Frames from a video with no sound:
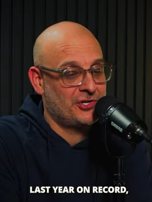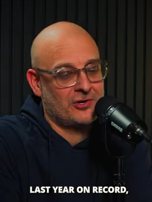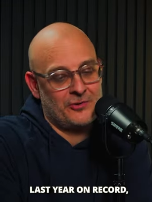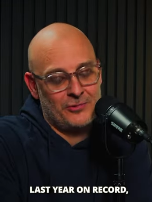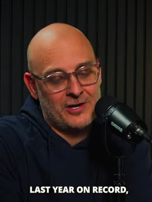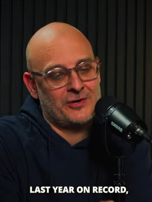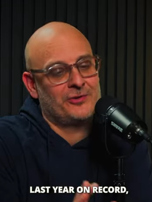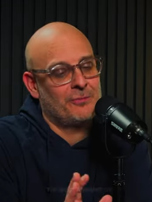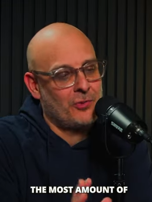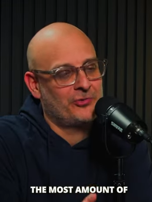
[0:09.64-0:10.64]
year on
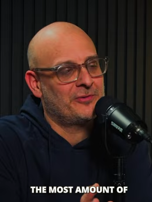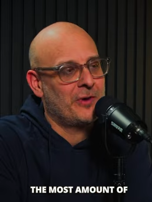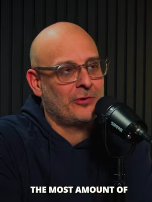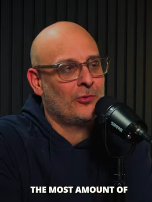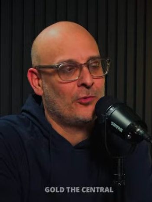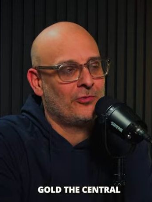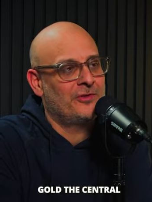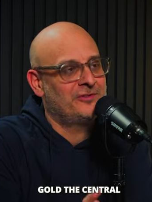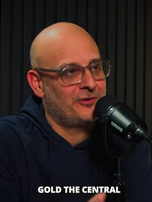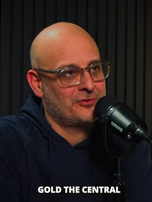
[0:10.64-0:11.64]
record, the most amount of gold
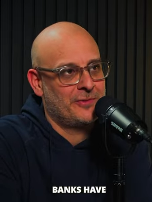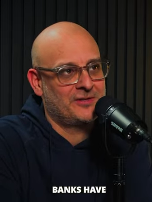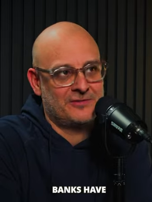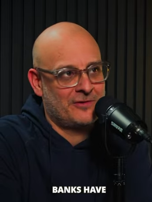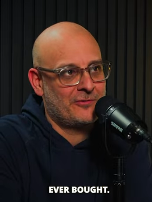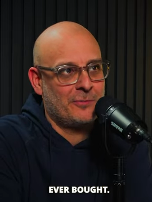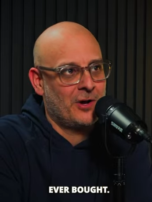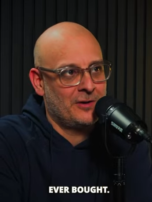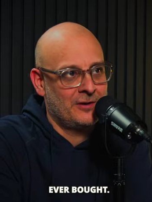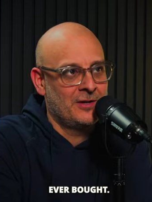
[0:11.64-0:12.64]
the central banks have ever
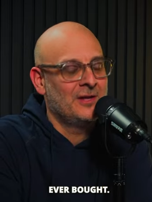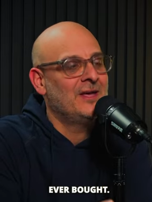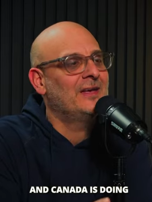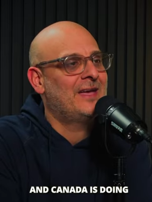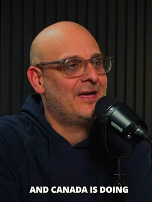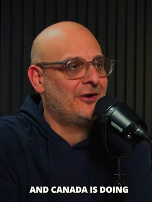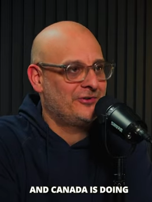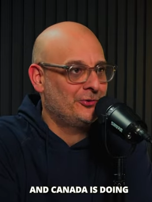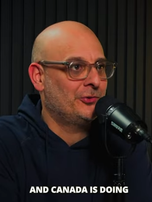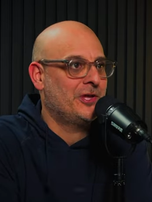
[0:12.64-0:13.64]
bought. And
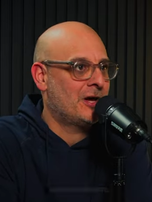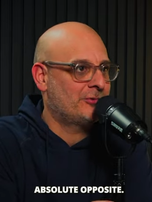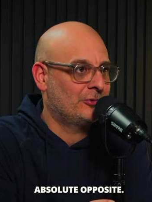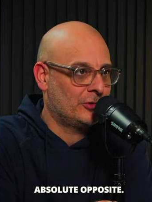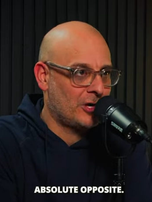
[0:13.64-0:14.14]
Canada's doing the absolute